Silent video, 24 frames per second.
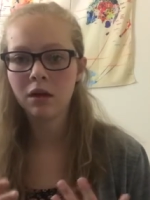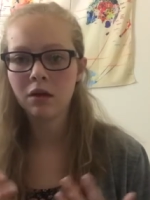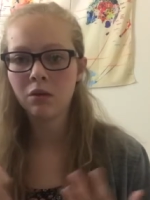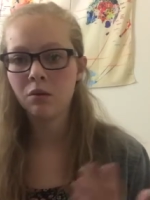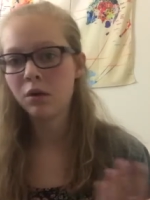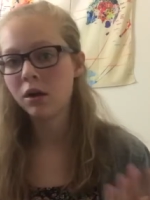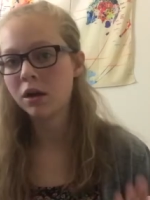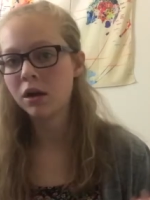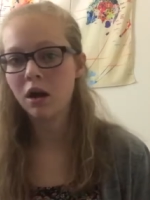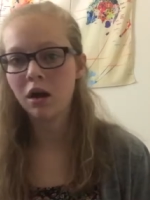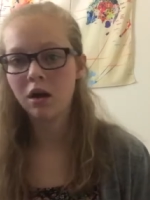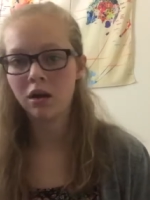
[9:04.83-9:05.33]

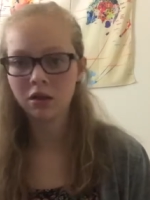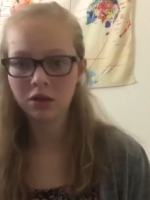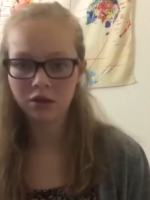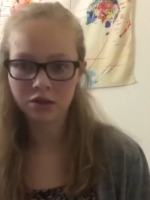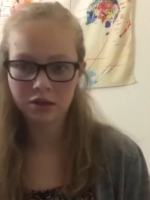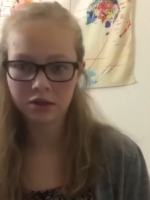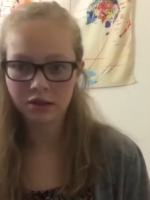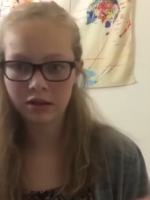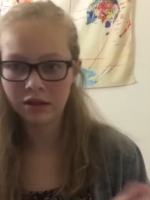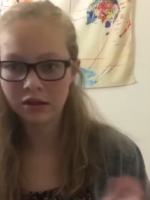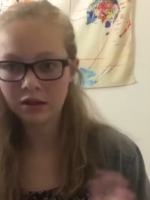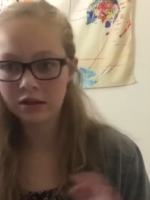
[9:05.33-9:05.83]
what college
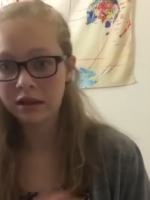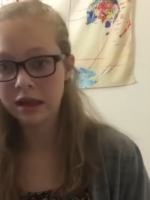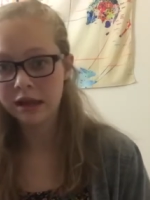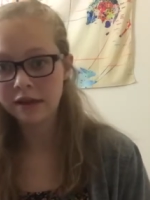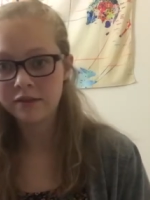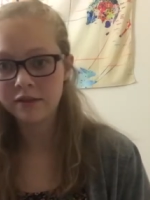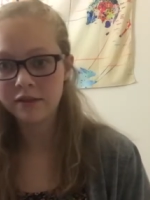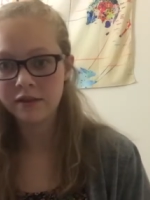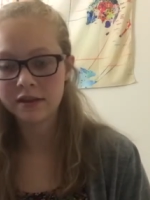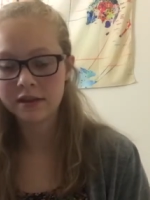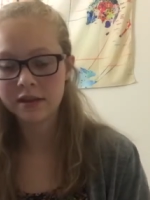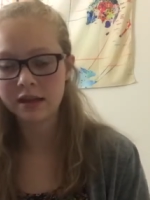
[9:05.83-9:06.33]

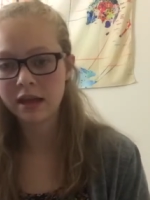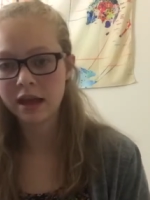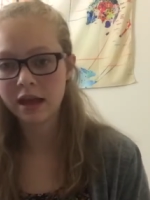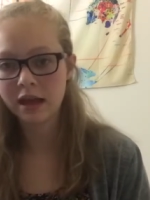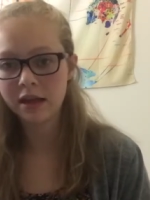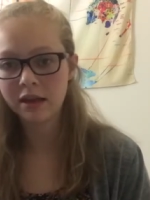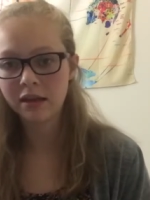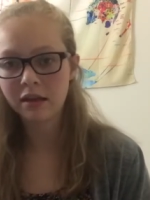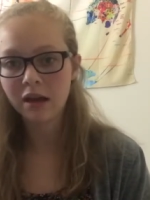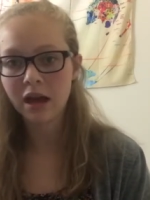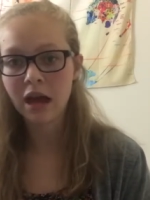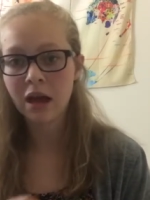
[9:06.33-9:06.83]
life is
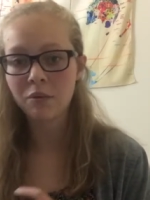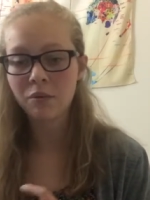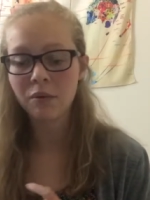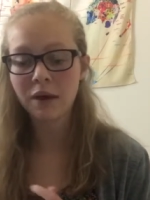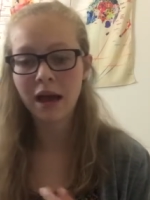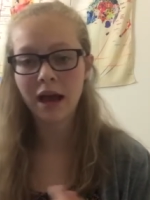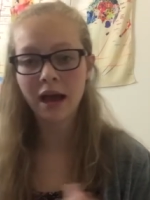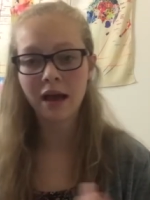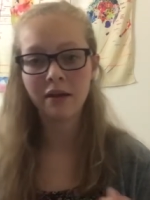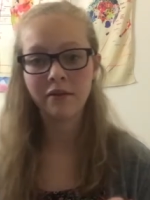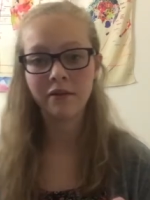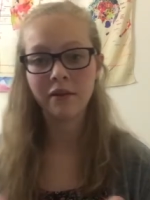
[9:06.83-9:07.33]
like. And we
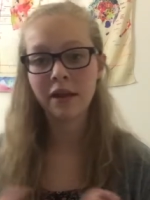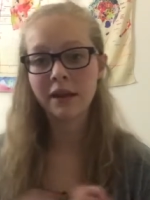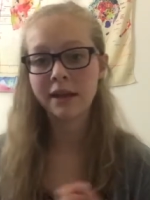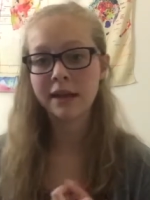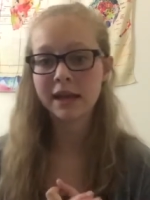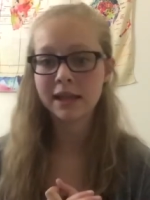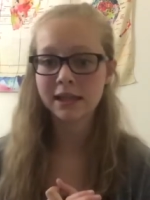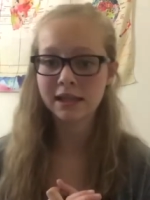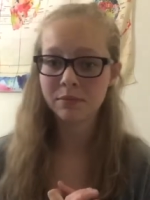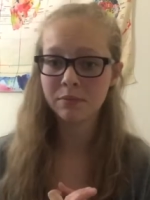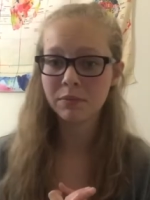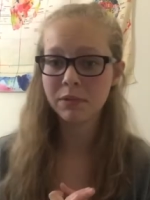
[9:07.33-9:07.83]
have a
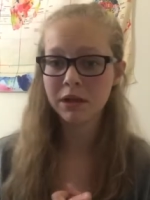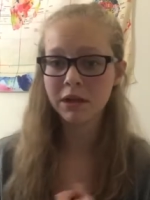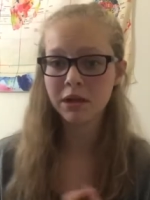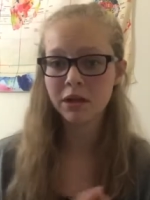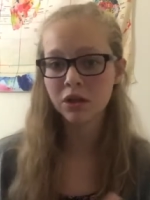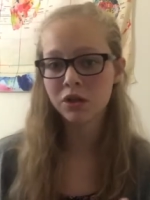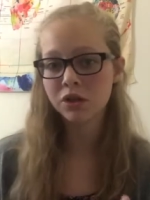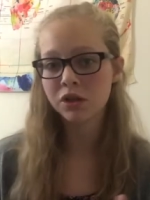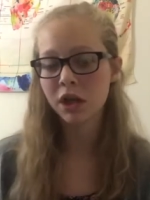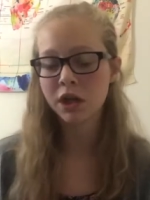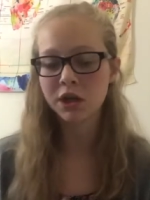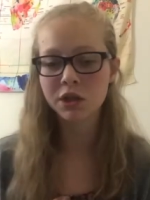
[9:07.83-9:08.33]
guest
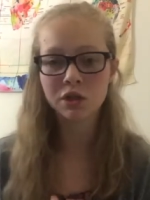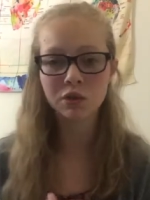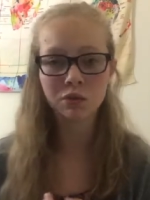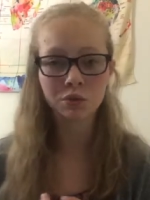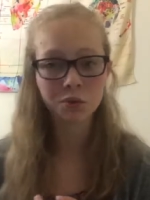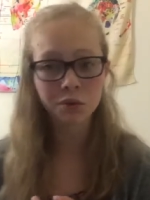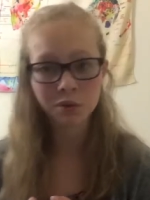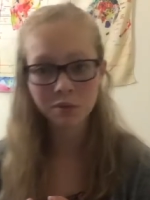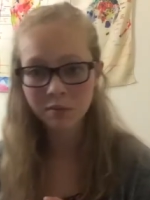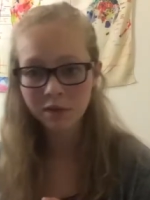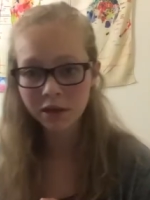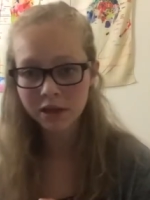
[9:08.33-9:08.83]
speaker, Dr.
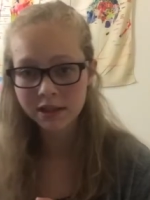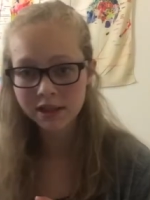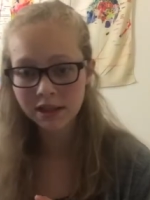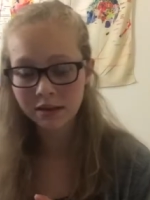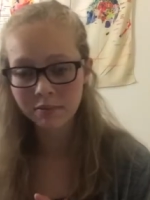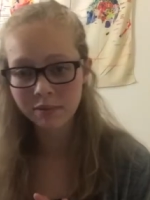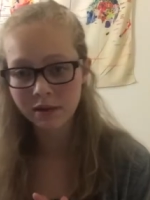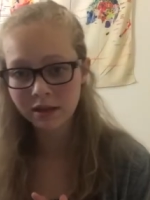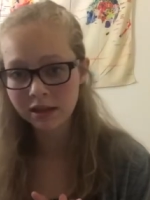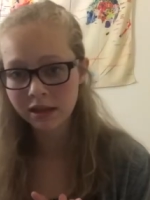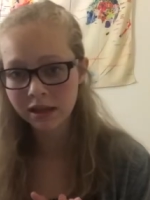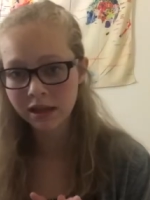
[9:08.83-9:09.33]
Ruba
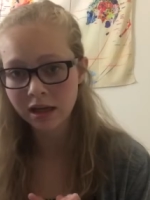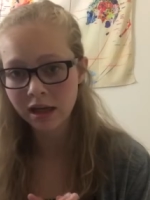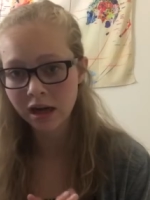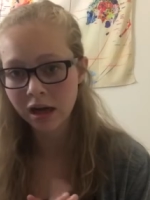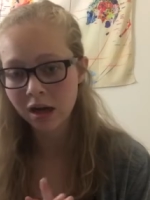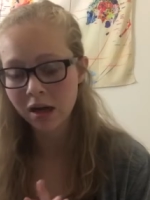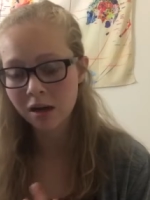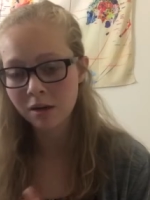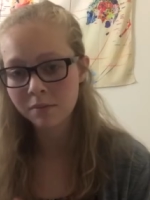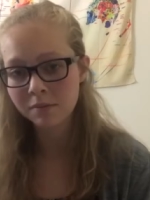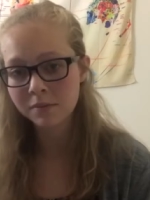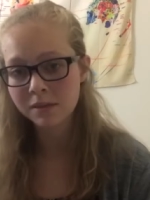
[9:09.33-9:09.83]
typically
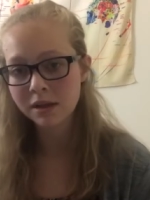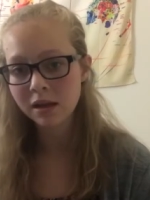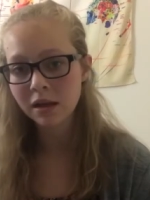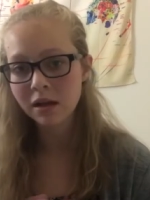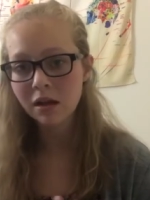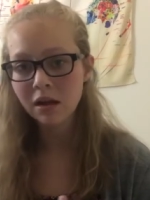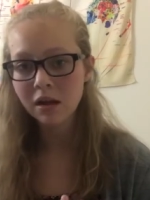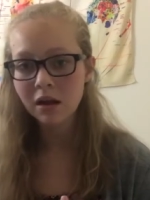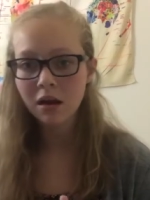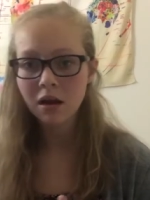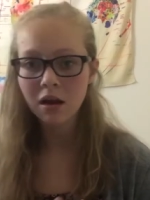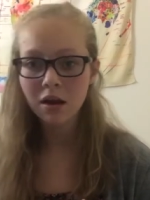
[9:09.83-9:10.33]
comes.
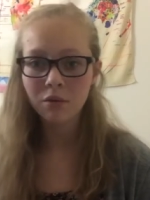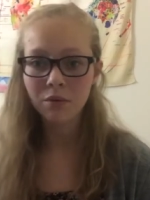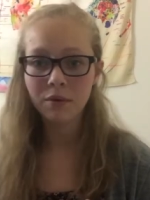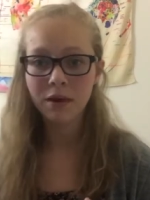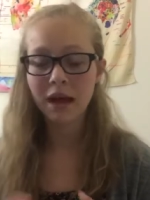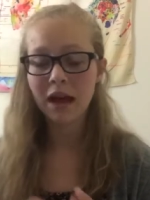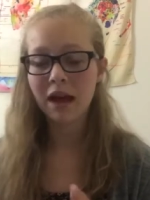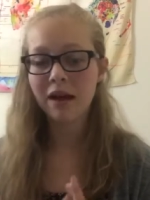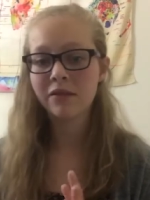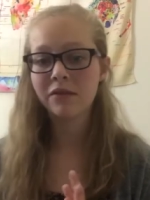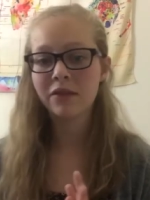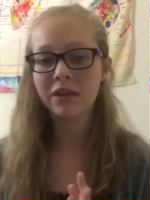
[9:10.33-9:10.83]
We
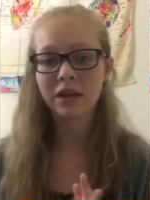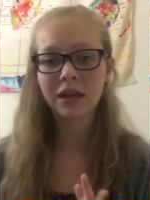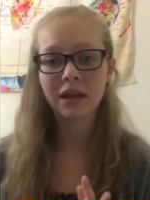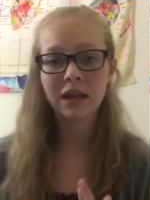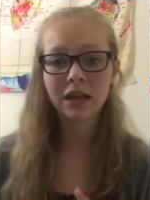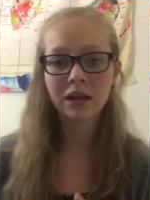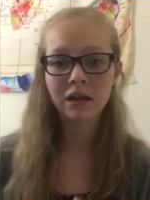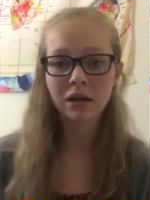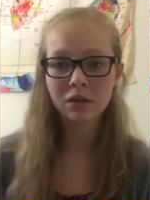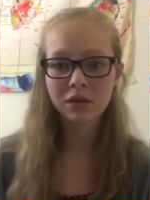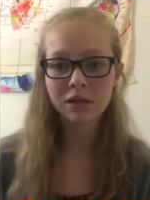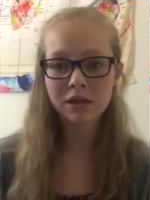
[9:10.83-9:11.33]
have the
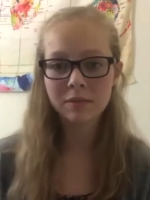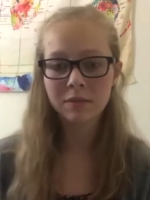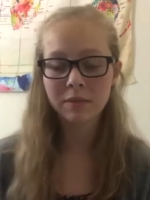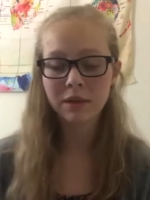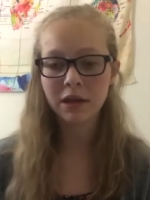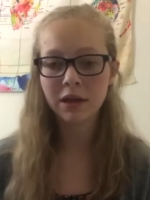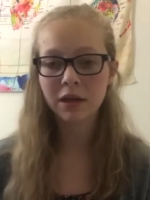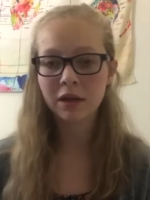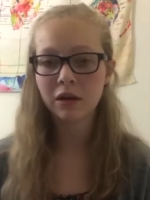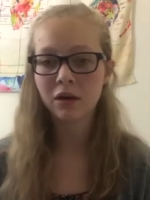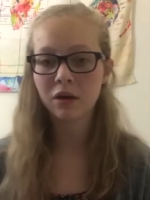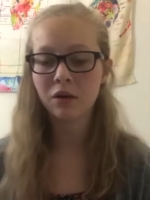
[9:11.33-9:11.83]
keynote
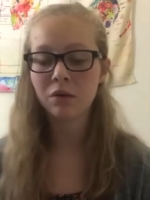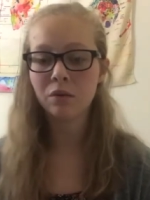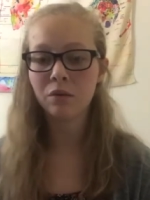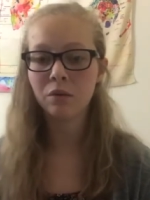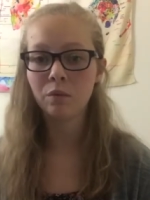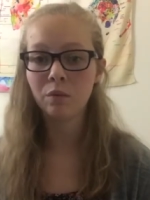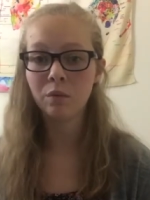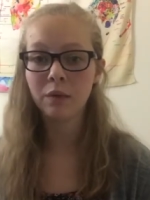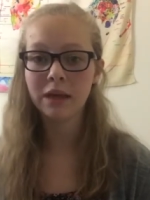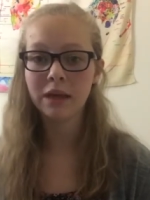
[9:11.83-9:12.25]
speaker.